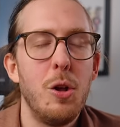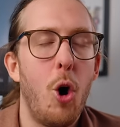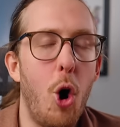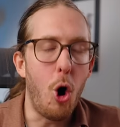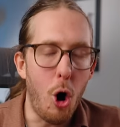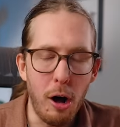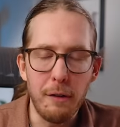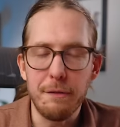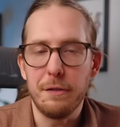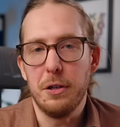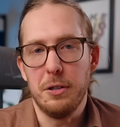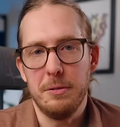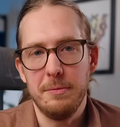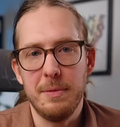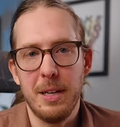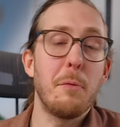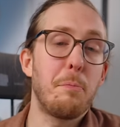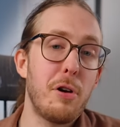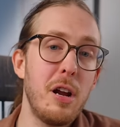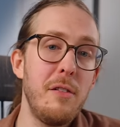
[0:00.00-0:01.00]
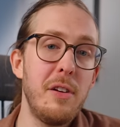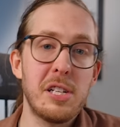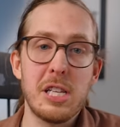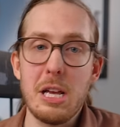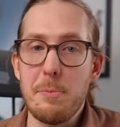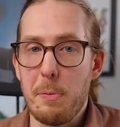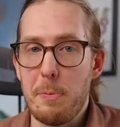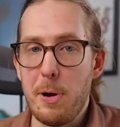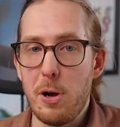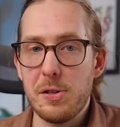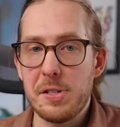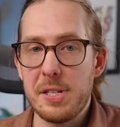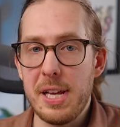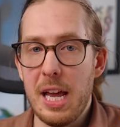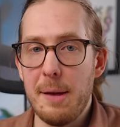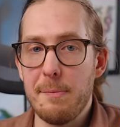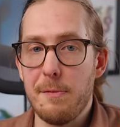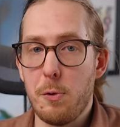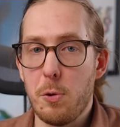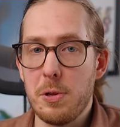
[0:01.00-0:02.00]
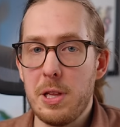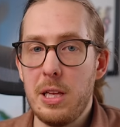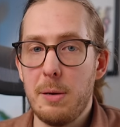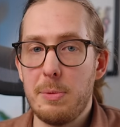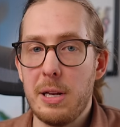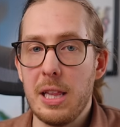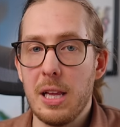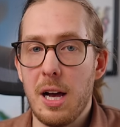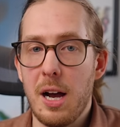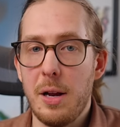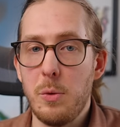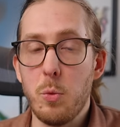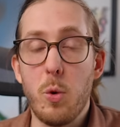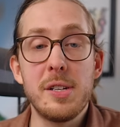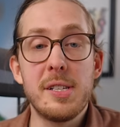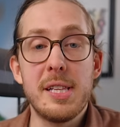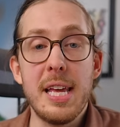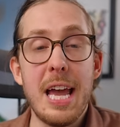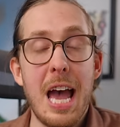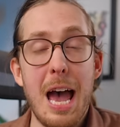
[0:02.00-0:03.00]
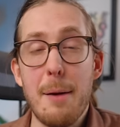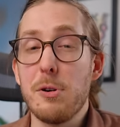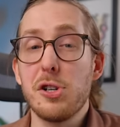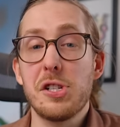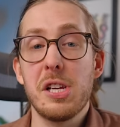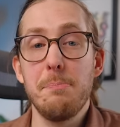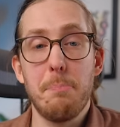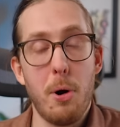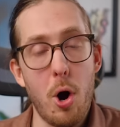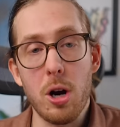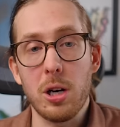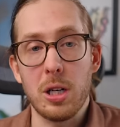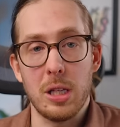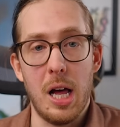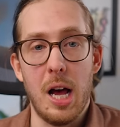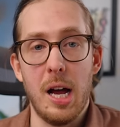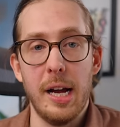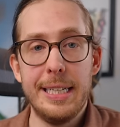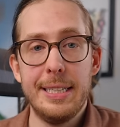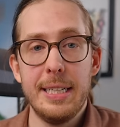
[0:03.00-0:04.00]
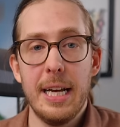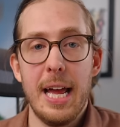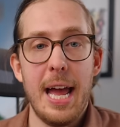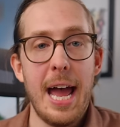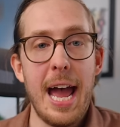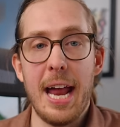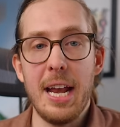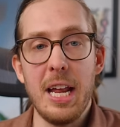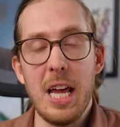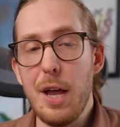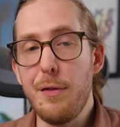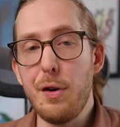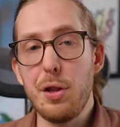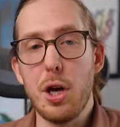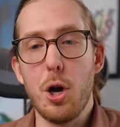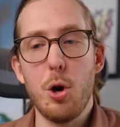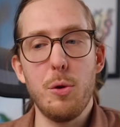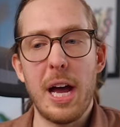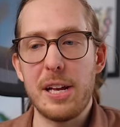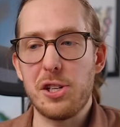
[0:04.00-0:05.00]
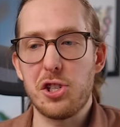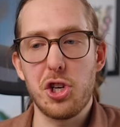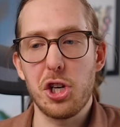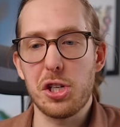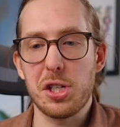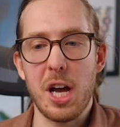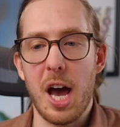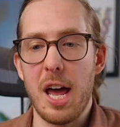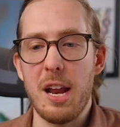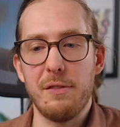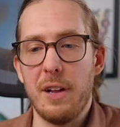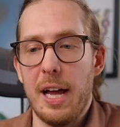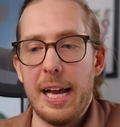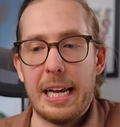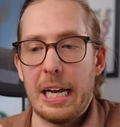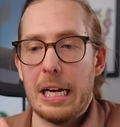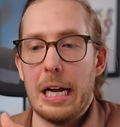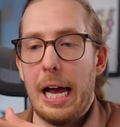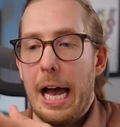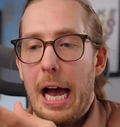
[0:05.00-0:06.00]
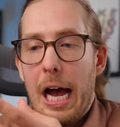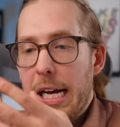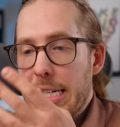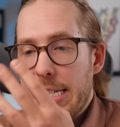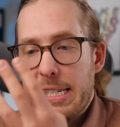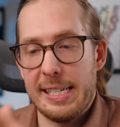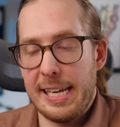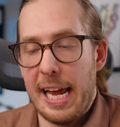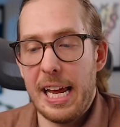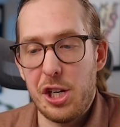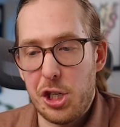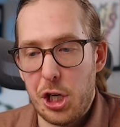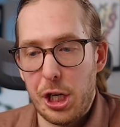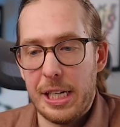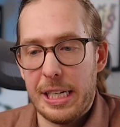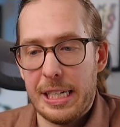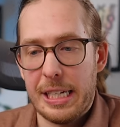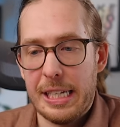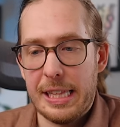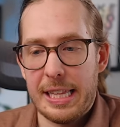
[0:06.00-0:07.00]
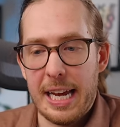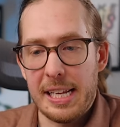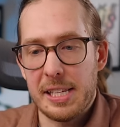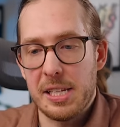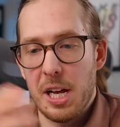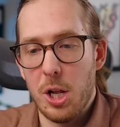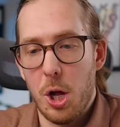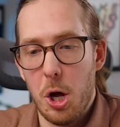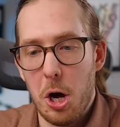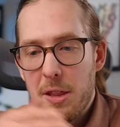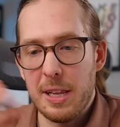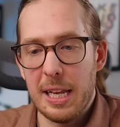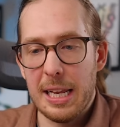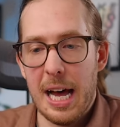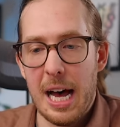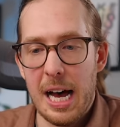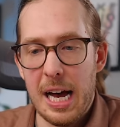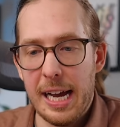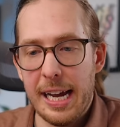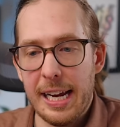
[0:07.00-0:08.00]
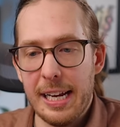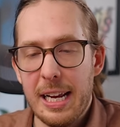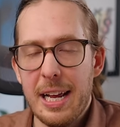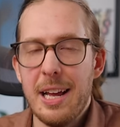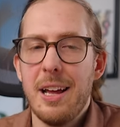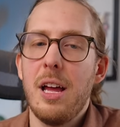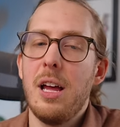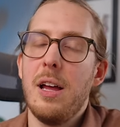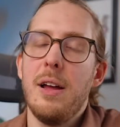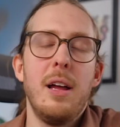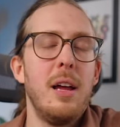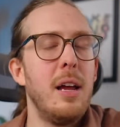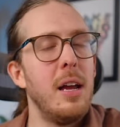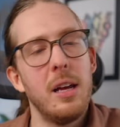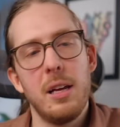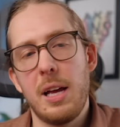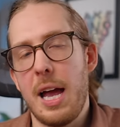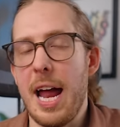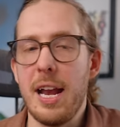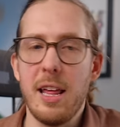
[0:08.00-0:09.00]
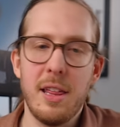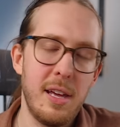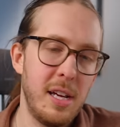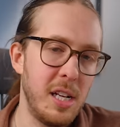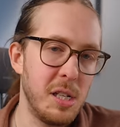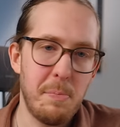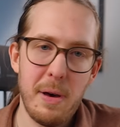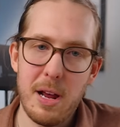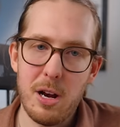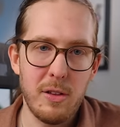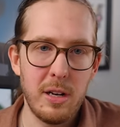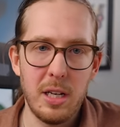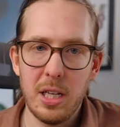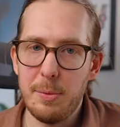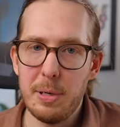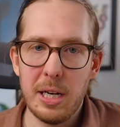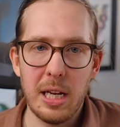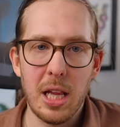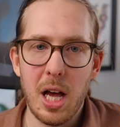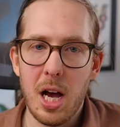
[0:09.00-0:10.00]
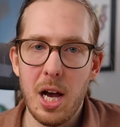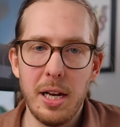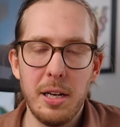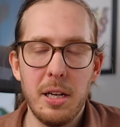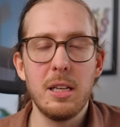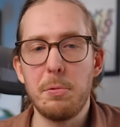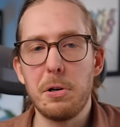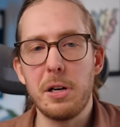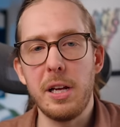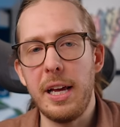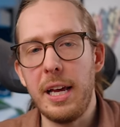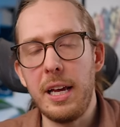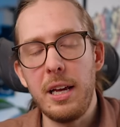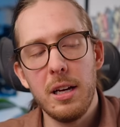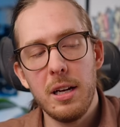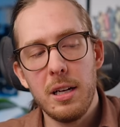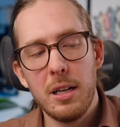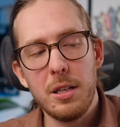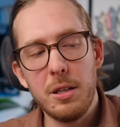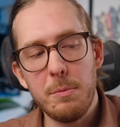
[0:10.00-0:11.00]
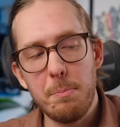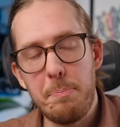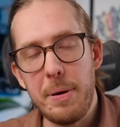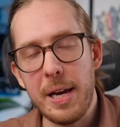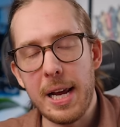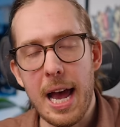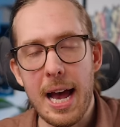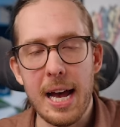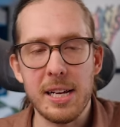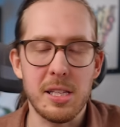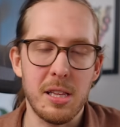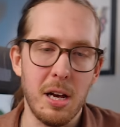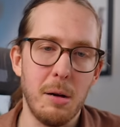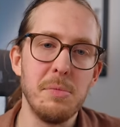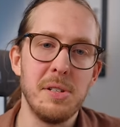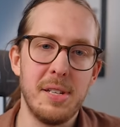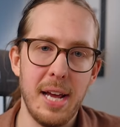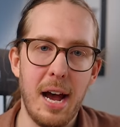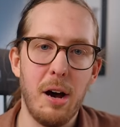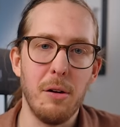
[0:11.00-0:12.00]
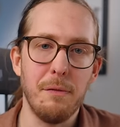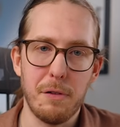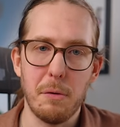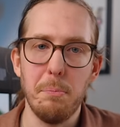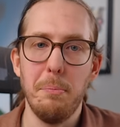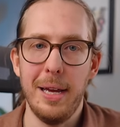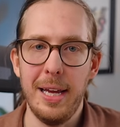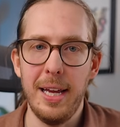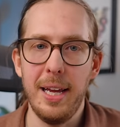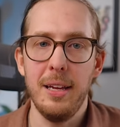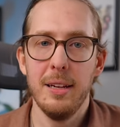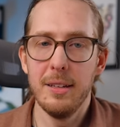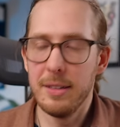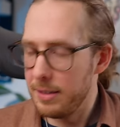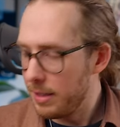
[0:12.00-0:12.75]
Awful. Now, the previously proposed name for the Liberty Line was the Emerson Park Line, and even though that's just kind of like a station that's along the line, anything is better than Liberty Line. Liberty, big ass thumbs down from me.